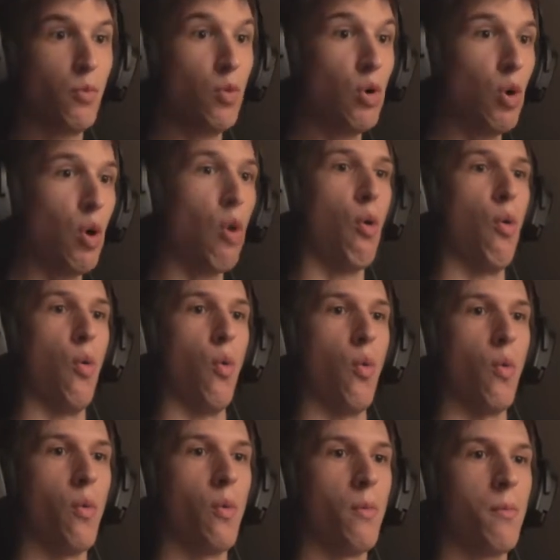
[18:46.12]
Whoa!
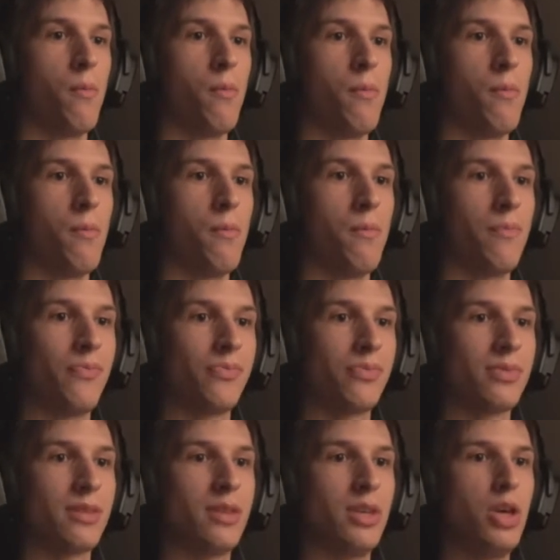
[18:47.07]

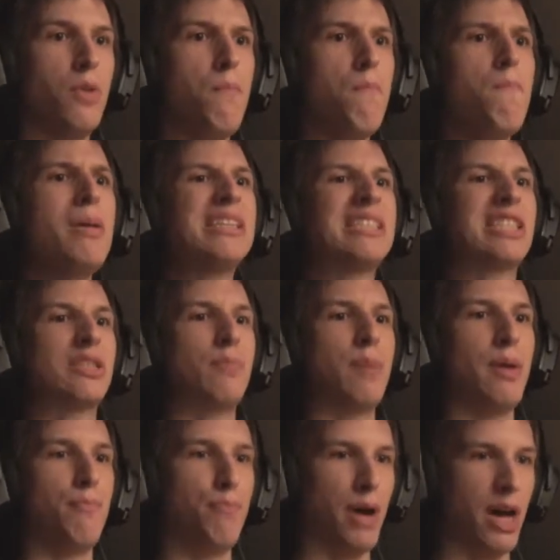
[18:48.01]
You missed
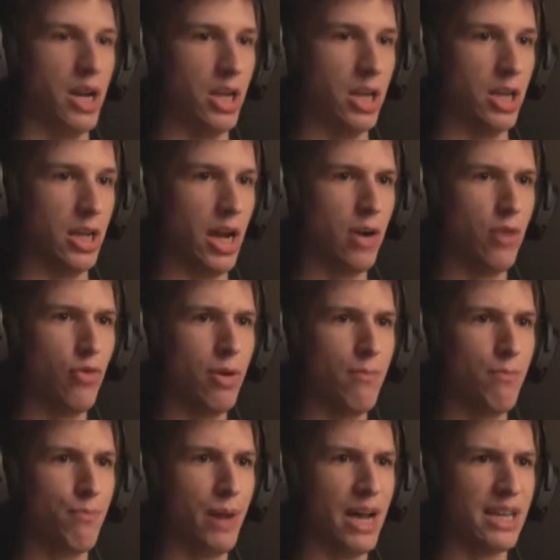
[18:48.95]
me, buddy! I
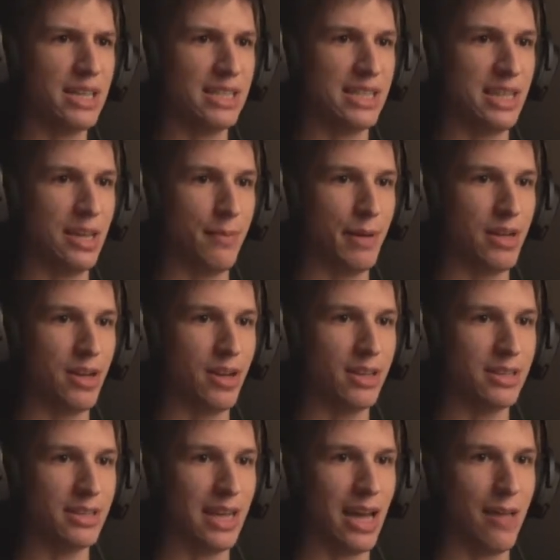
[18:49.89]
ran past you
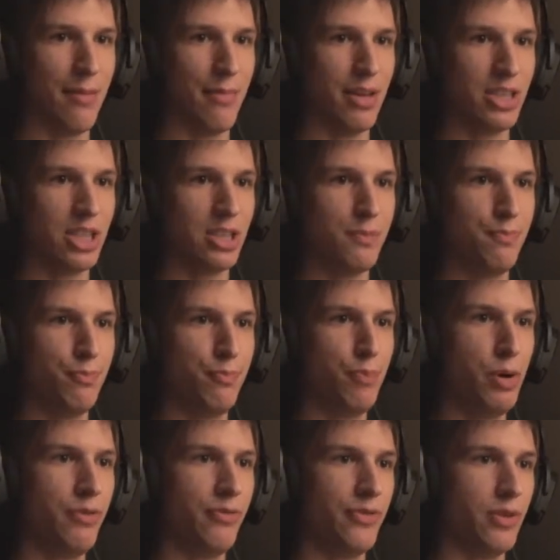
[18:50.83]
because I'm a
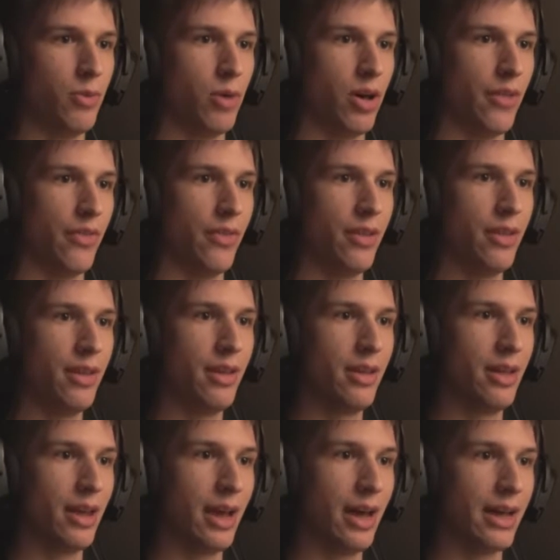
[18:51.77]
spoofy one.
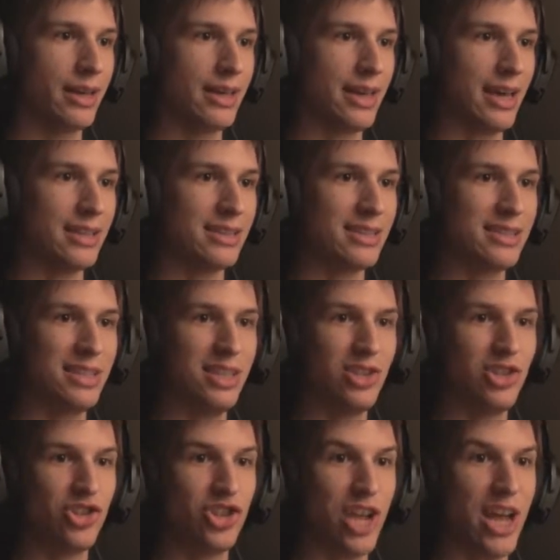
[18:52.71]
I can't
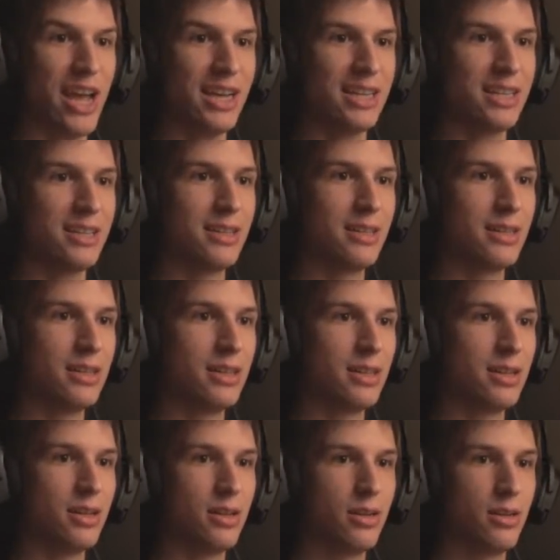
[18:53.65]
see Jack,
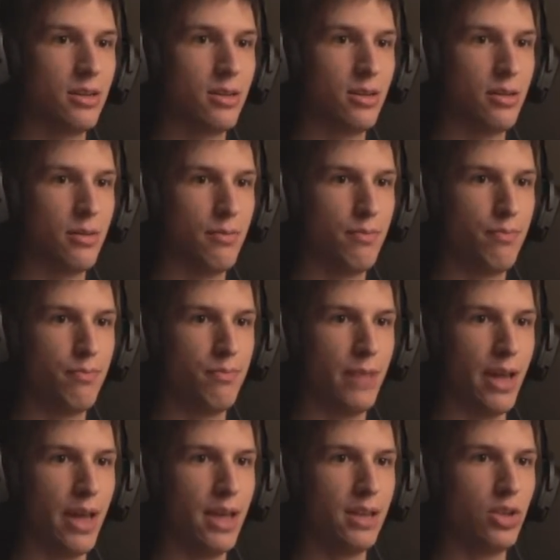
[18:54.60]

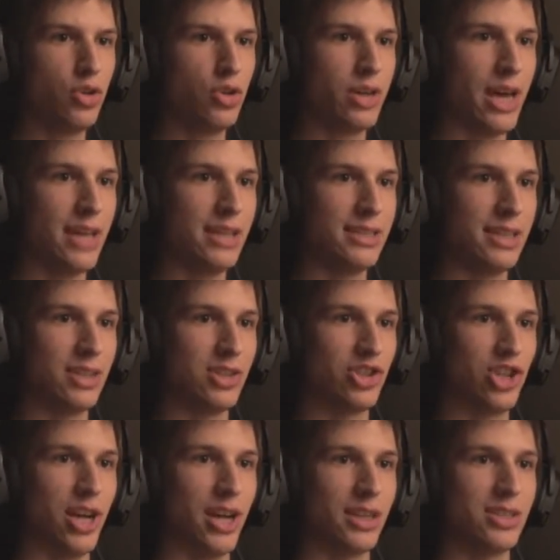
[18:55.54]
and you can't hit
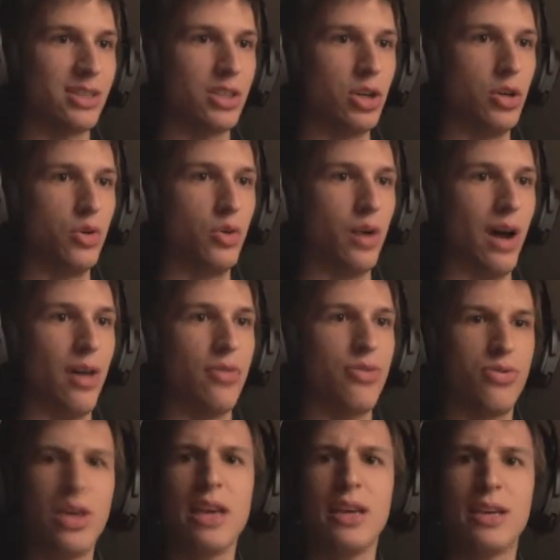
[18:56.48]
Jack, so I
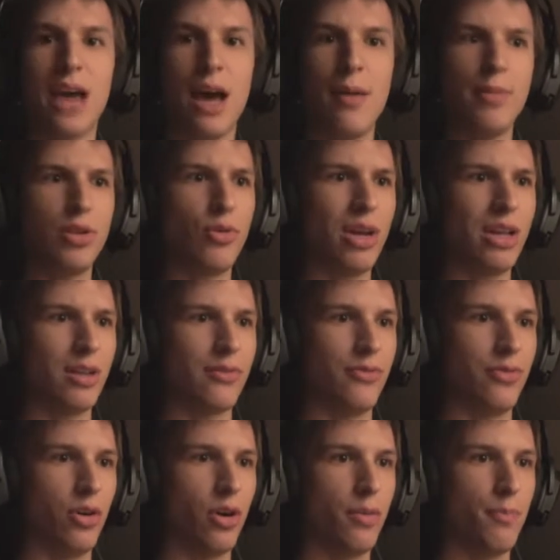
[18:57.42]
think I'm in the running
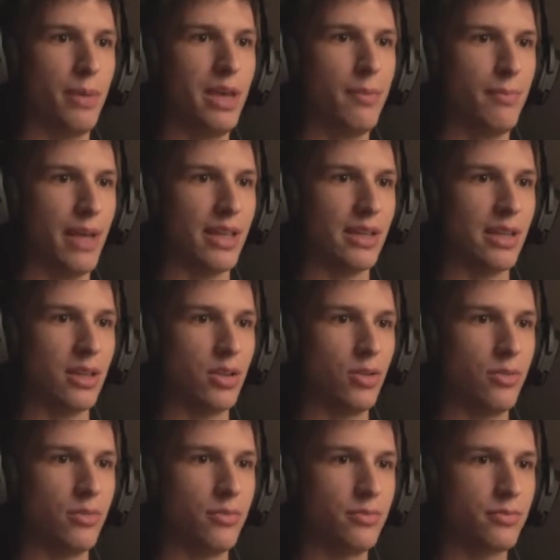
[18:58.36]
for being better than
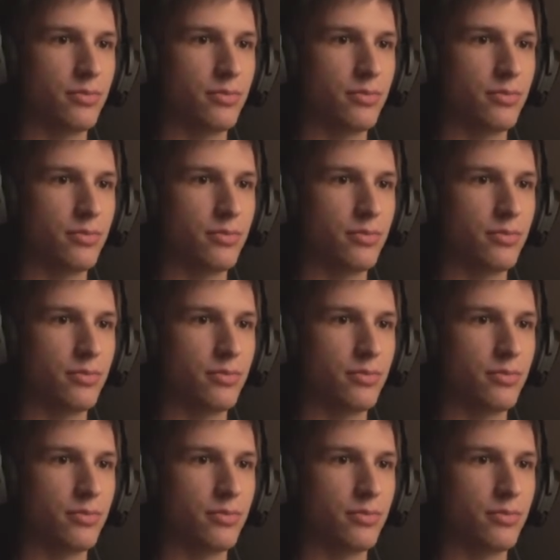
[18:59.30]
you.